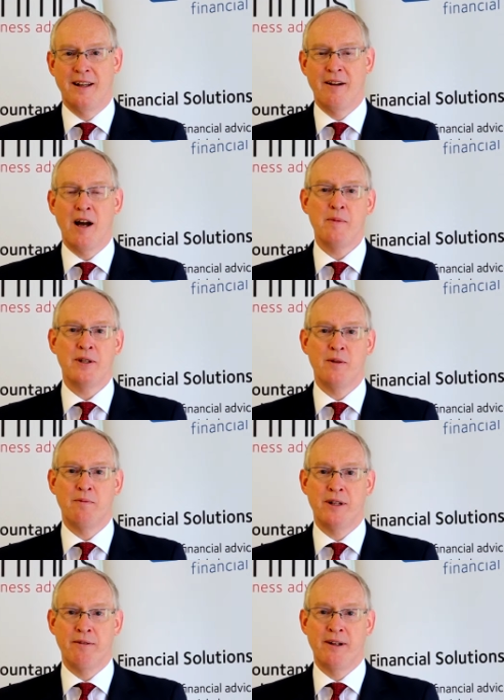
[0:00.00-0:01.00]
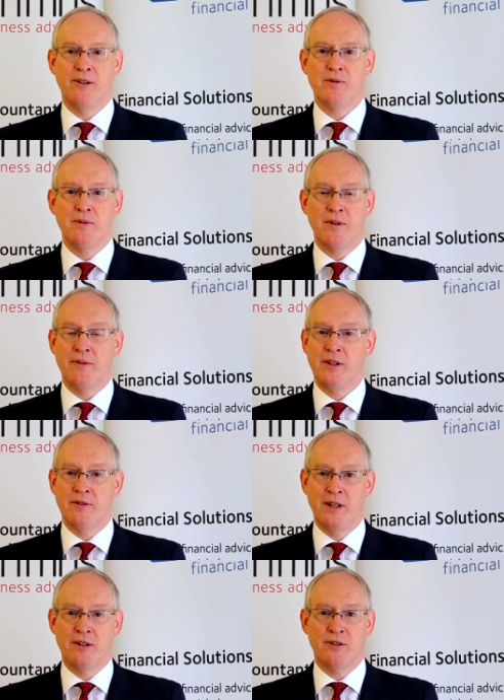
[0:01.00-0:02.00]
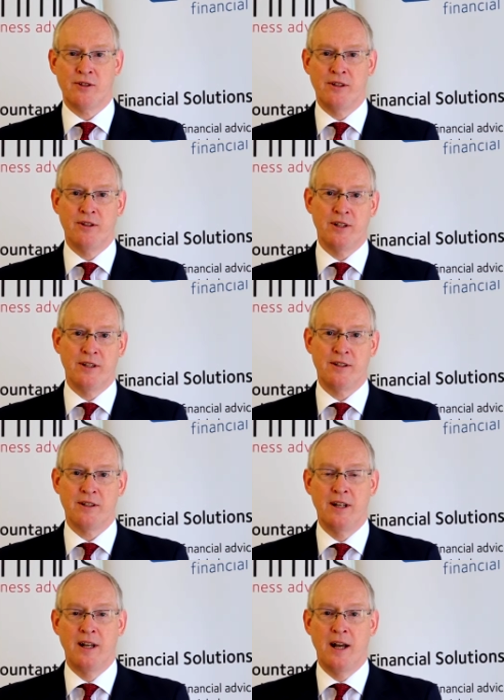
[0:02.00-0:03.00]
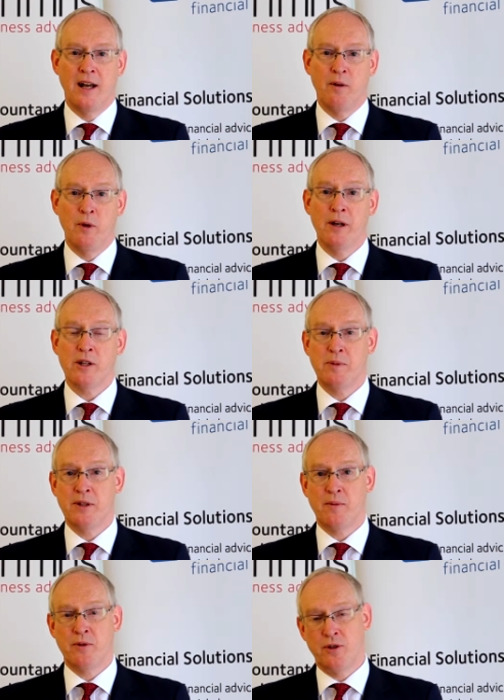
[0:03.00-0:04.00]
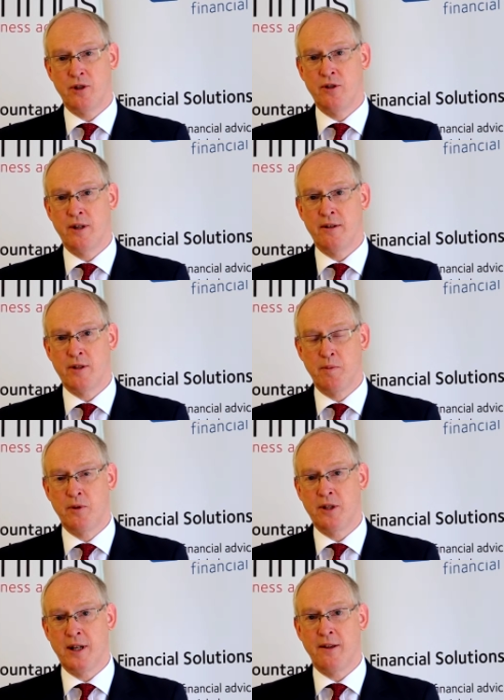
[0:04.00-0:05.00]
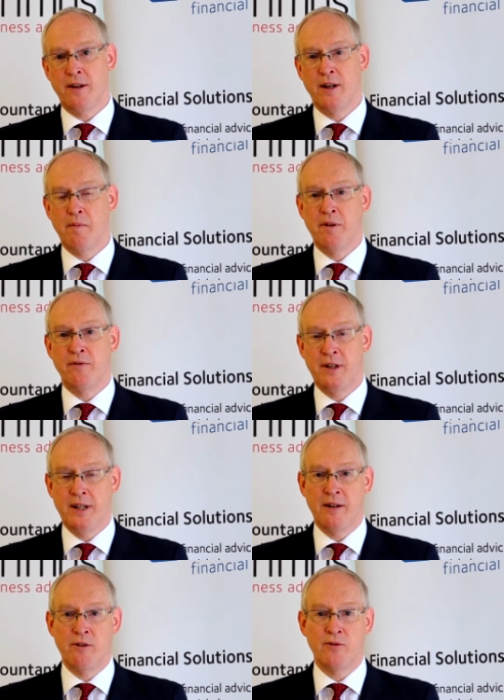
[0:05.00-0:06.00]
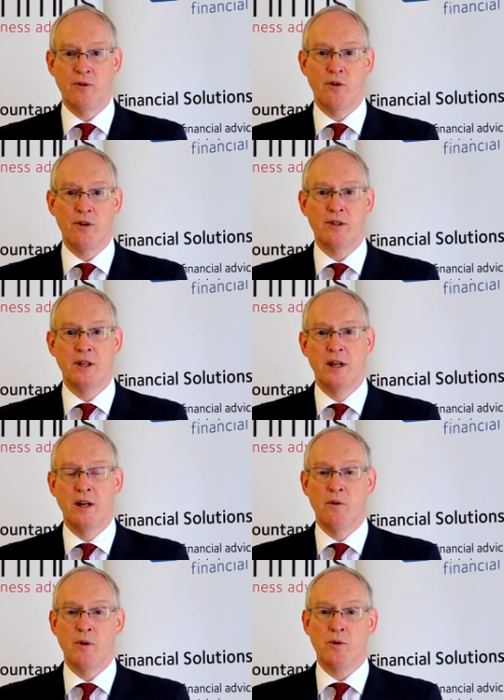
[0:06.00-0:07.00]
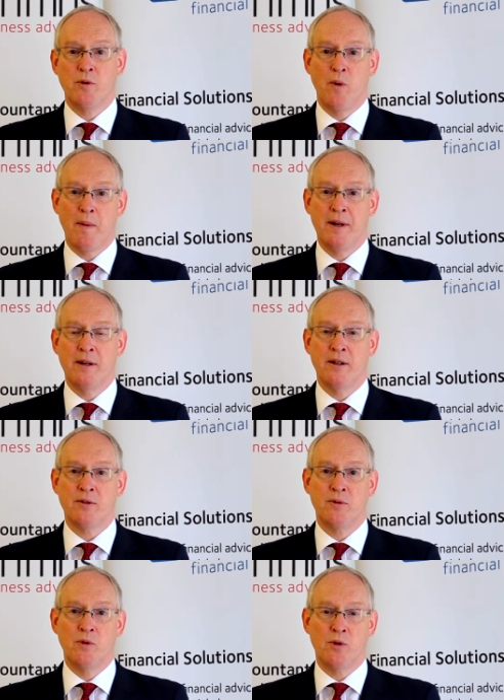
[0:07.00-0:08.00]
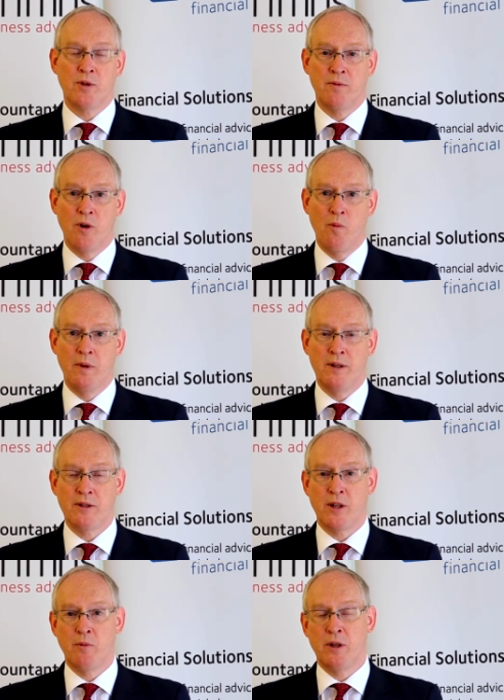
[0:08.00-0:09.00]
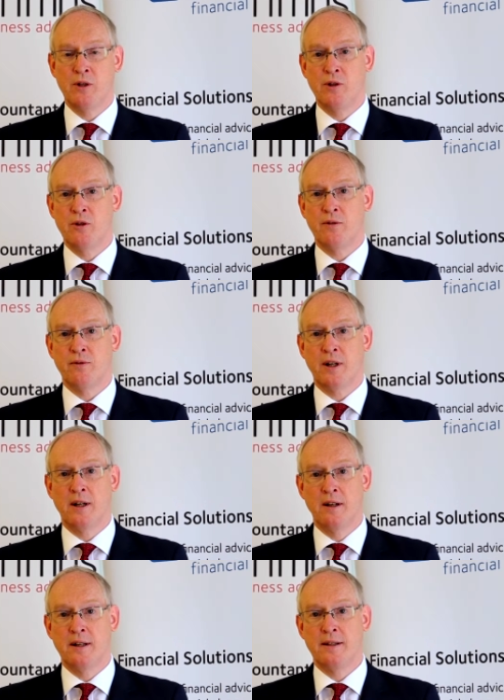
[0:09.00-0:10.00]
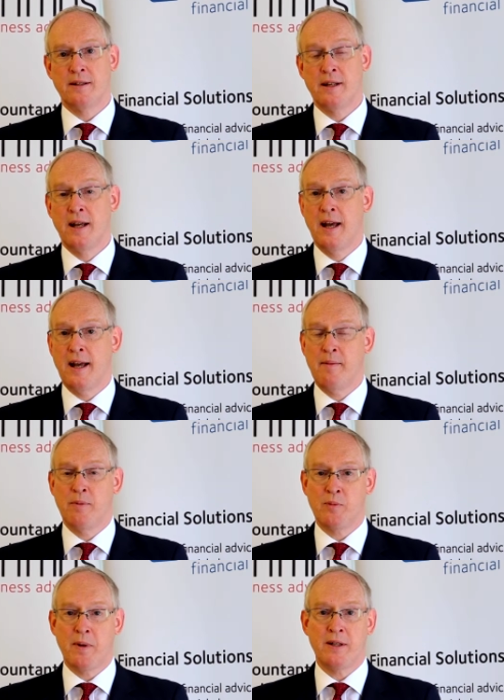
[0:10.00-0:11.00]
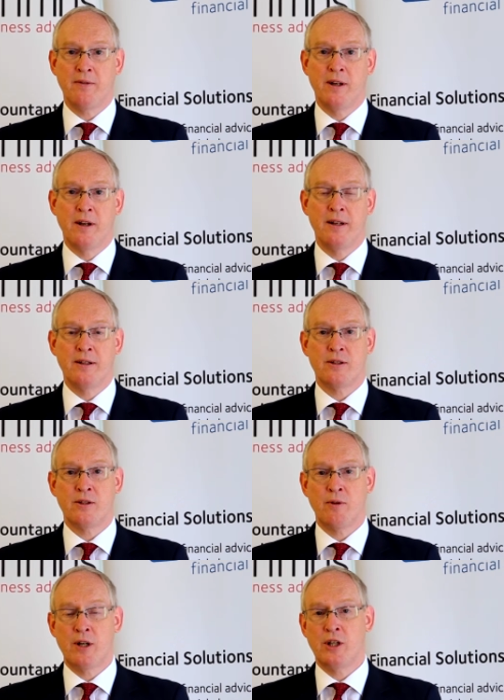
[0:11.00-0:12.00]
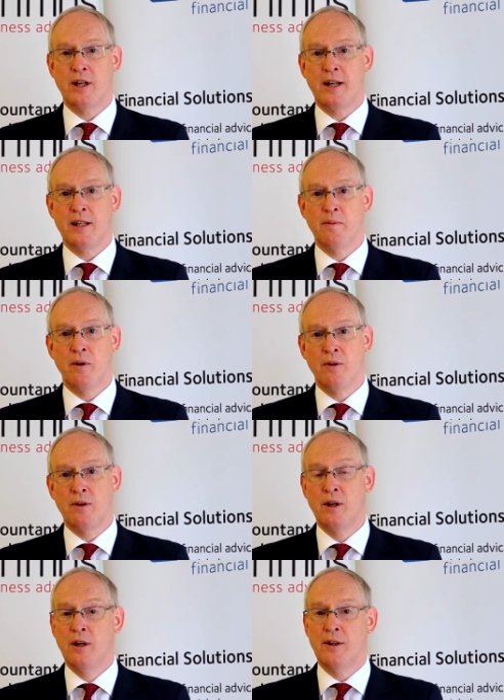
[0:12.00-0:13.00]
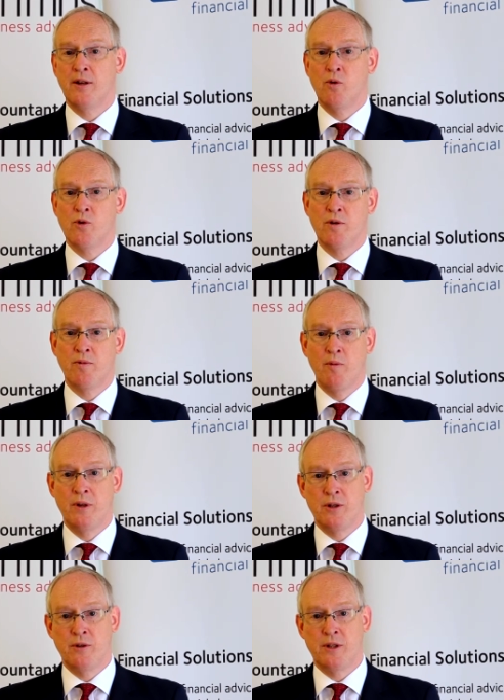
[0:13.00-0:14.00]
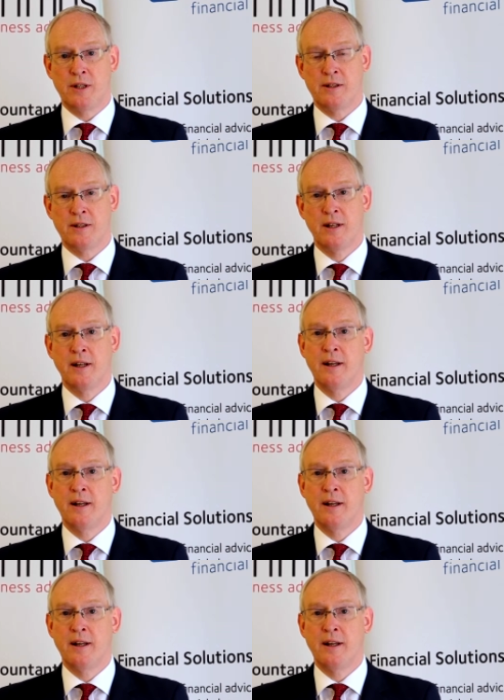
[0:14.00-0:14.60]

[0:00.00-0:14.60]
Hello, I'm Dion Pereira Reynolds from Griffin's Financial Solutions. We asked Perception Studios to put together a number of videos for us, which were webinars for auto enrolment, so that we could use it for clients and prospective clients to educate them on their auto enrolment duties.